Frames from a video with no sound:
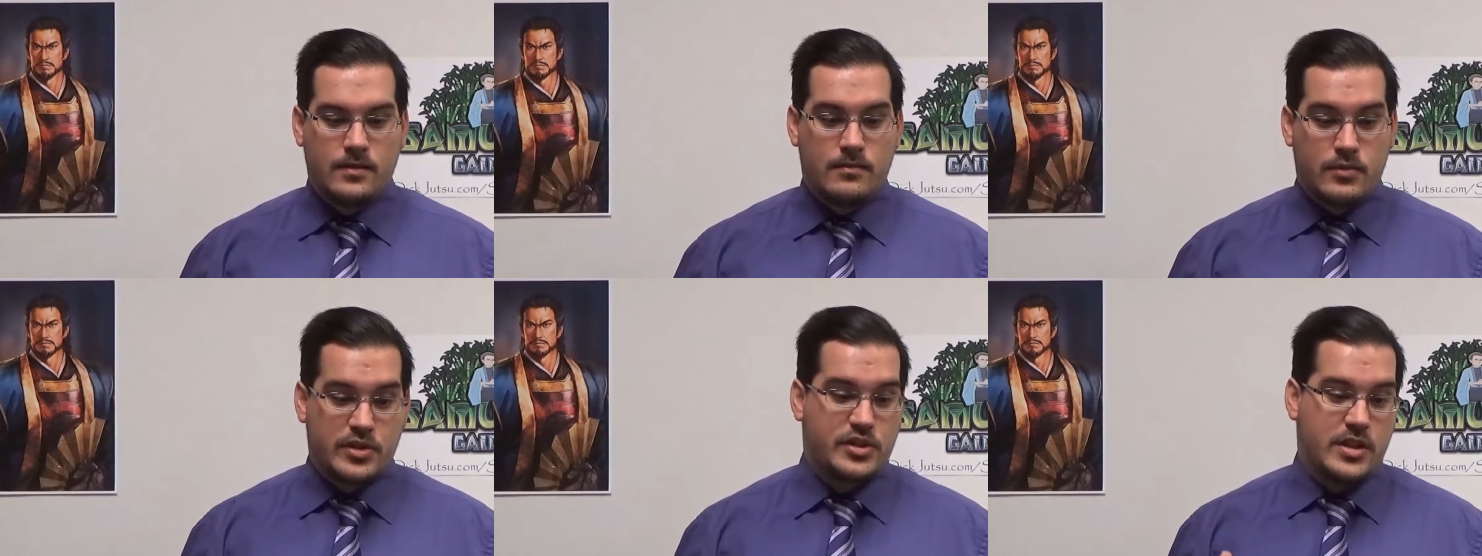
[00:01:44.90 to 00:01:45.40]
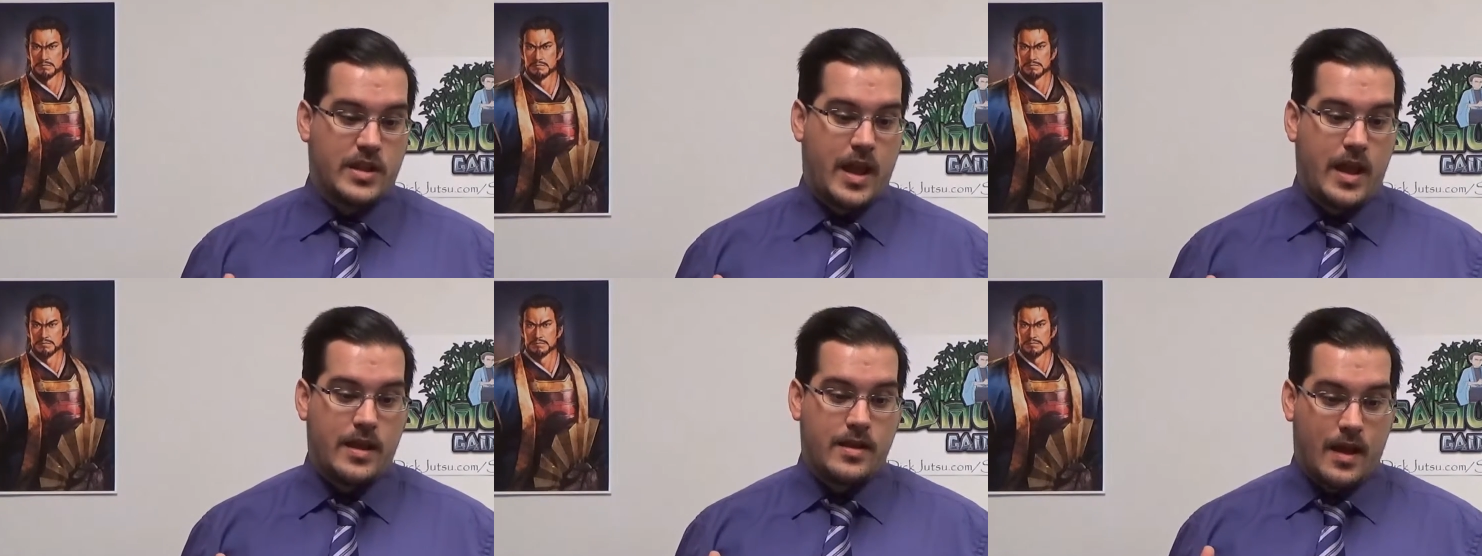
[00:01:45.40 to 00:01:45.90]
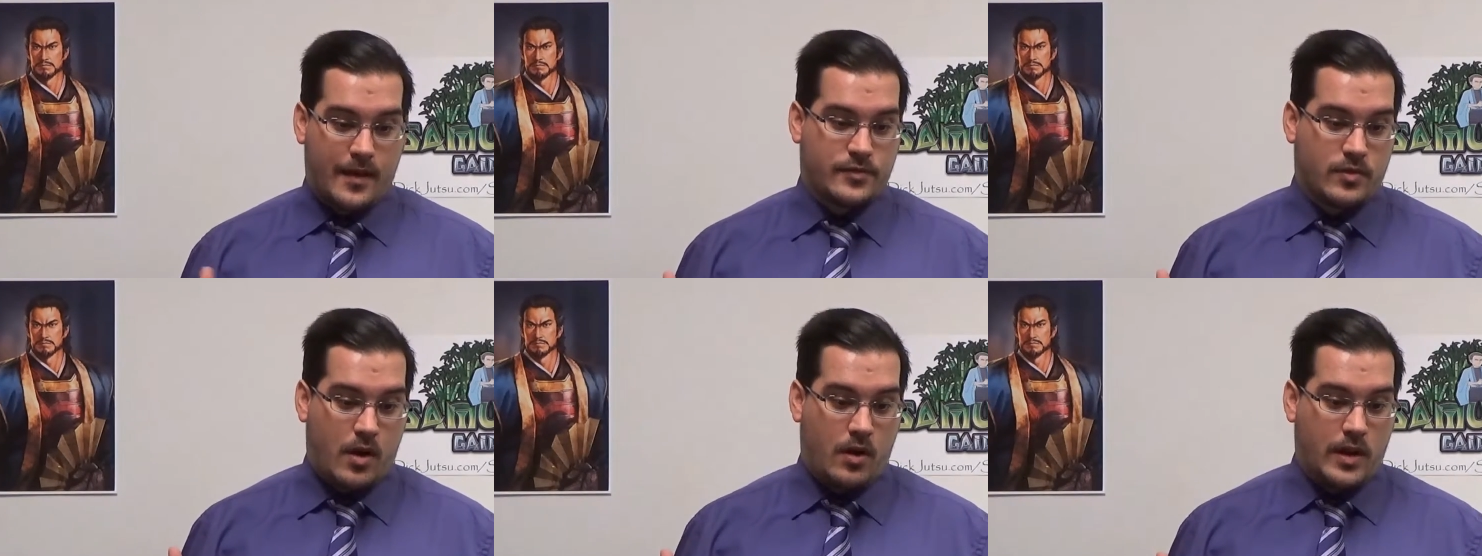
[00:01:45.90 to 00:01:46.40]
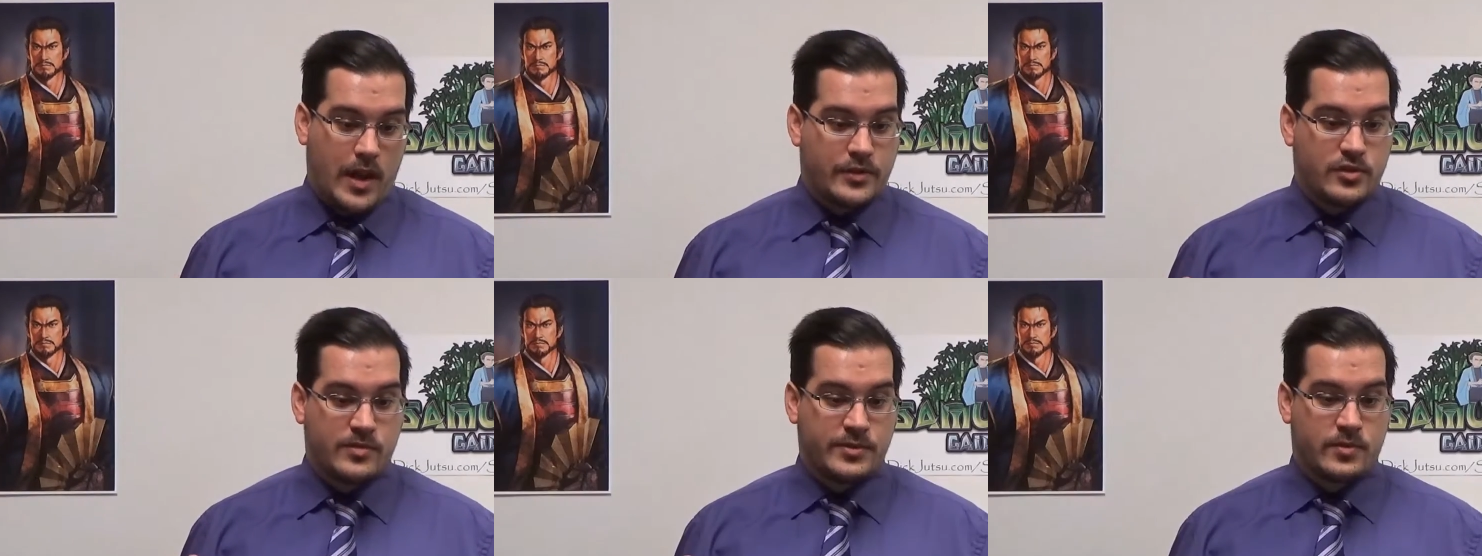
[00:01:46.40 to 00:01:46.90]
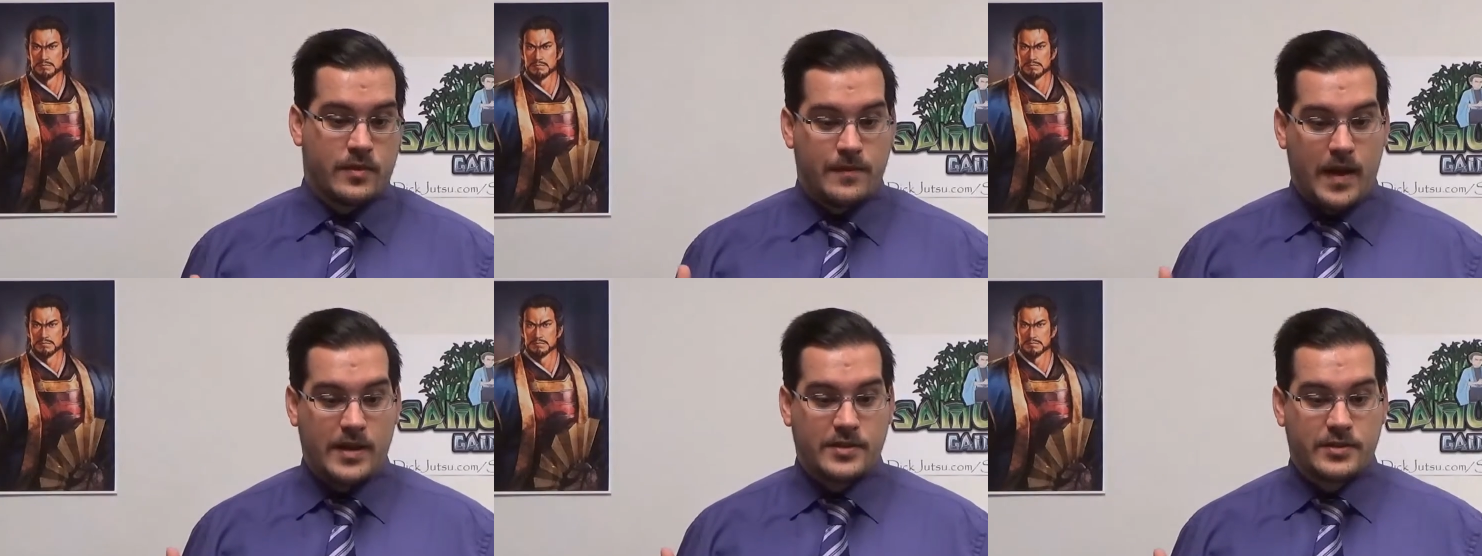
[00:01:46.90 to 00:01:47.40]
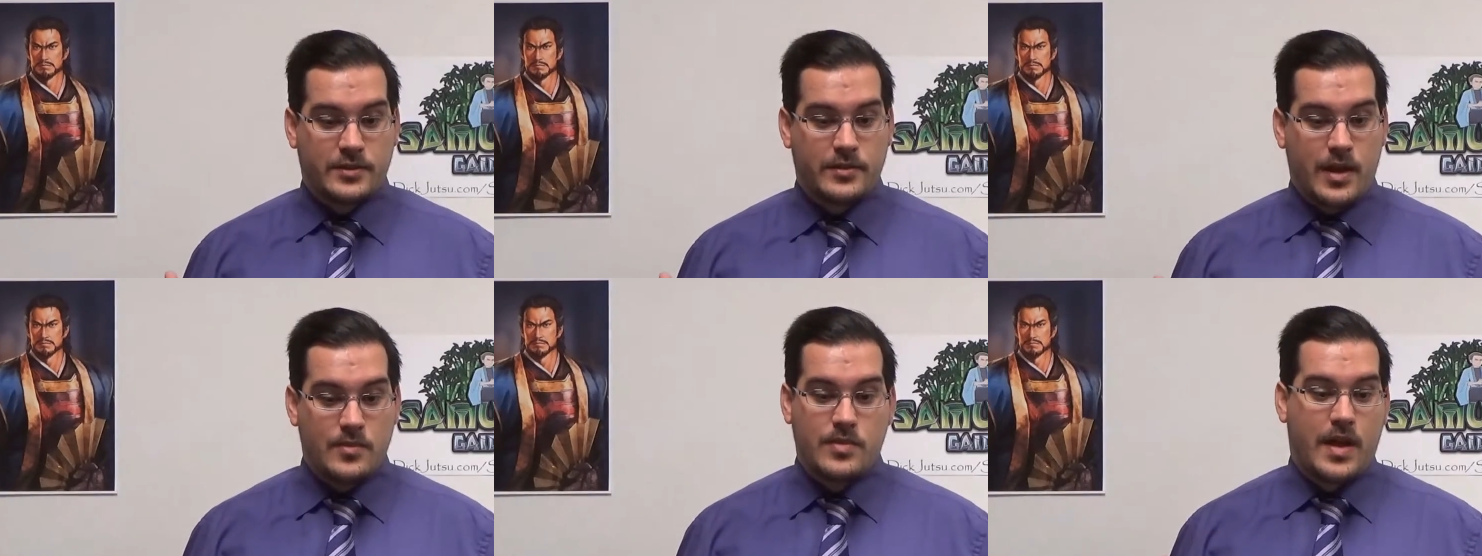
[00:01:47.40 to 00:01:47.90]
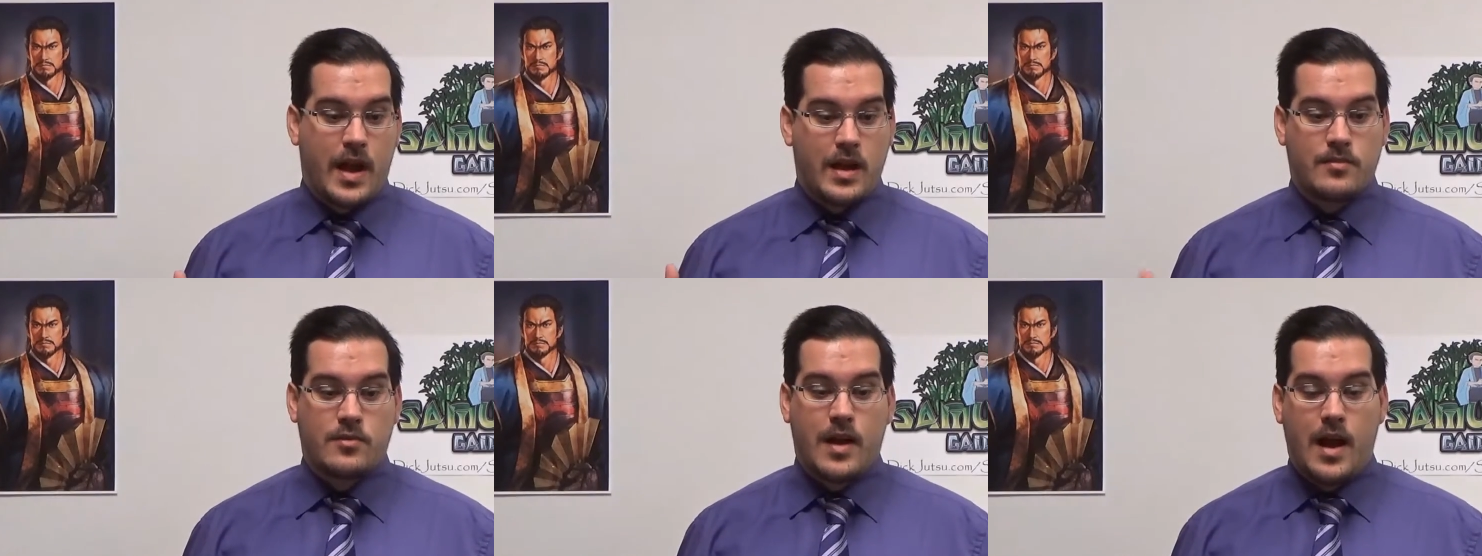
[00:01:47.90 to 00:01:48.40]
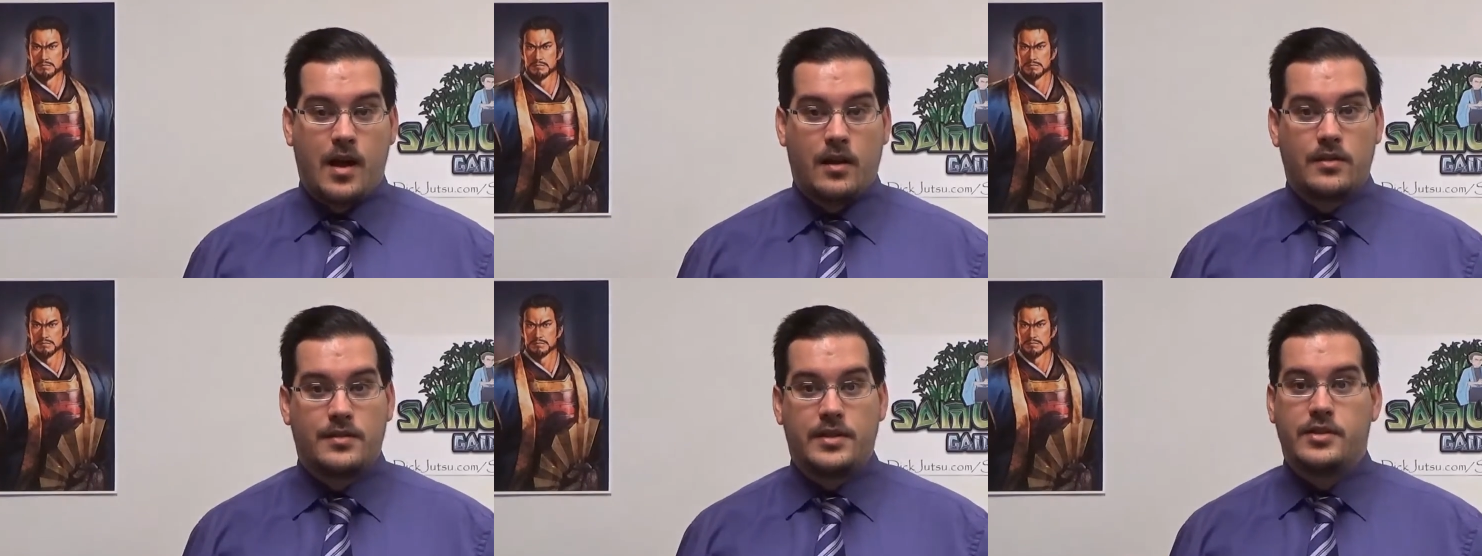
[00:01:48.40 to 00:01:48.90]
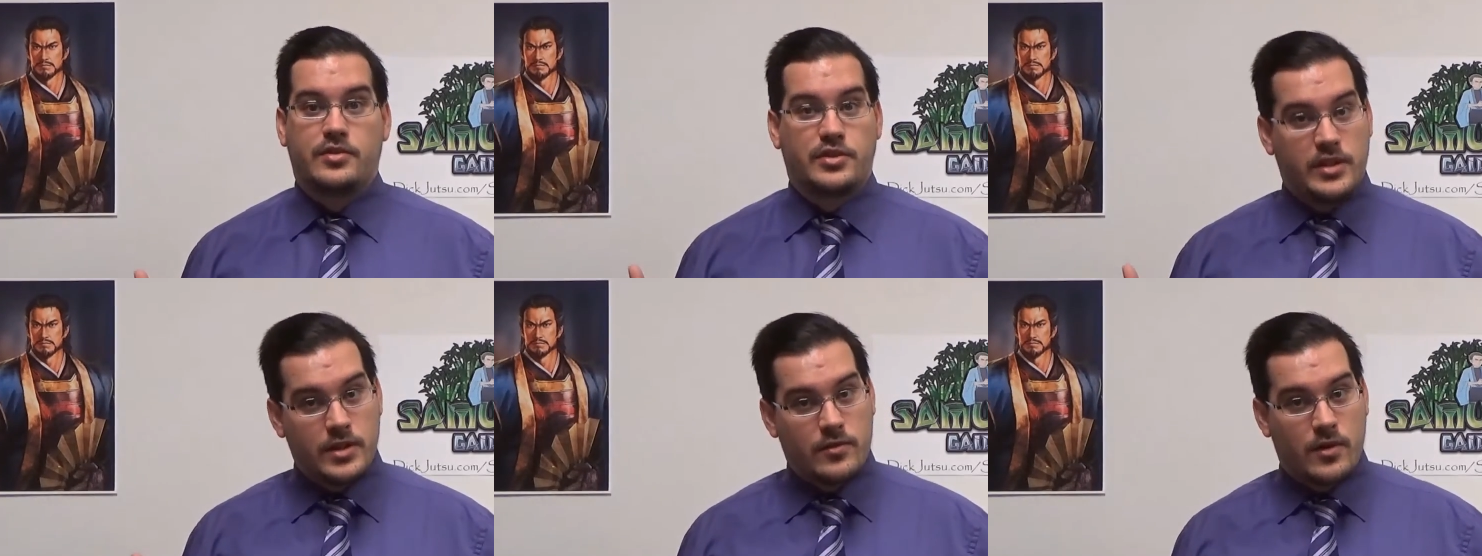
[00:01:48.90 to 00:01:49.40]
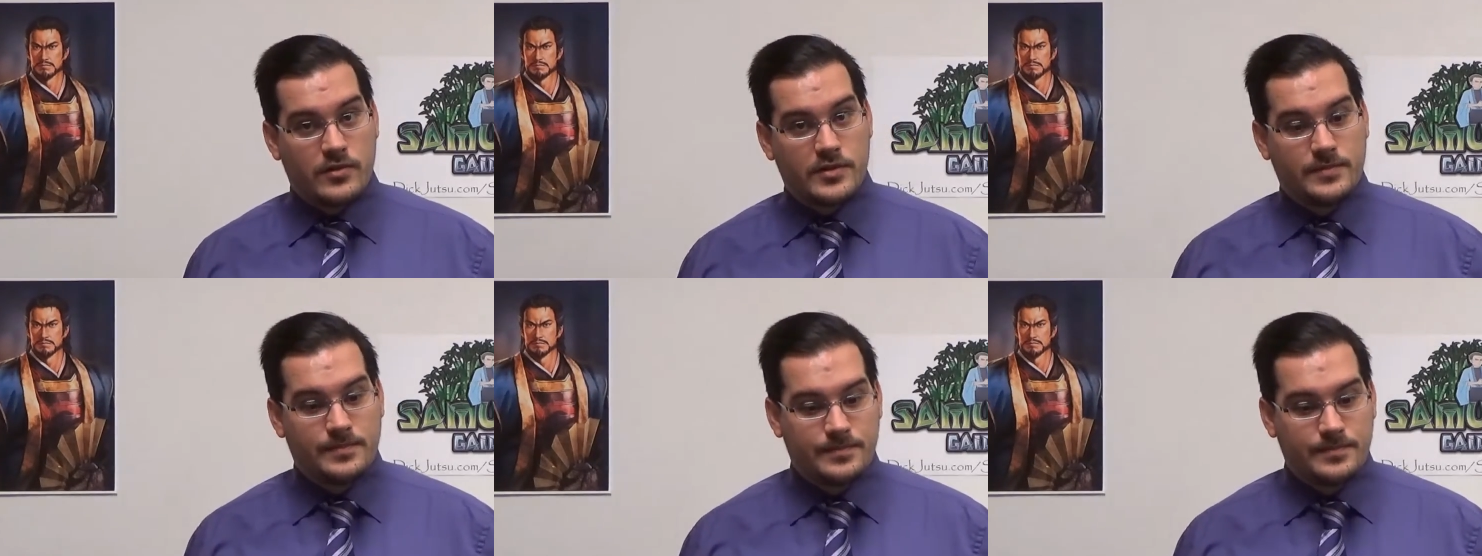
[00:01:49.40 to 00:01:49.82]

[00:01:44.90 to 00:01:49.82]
Speaker 1: Muneshige, after all, had troops who were faster and with higher morale than Yoshihiro's.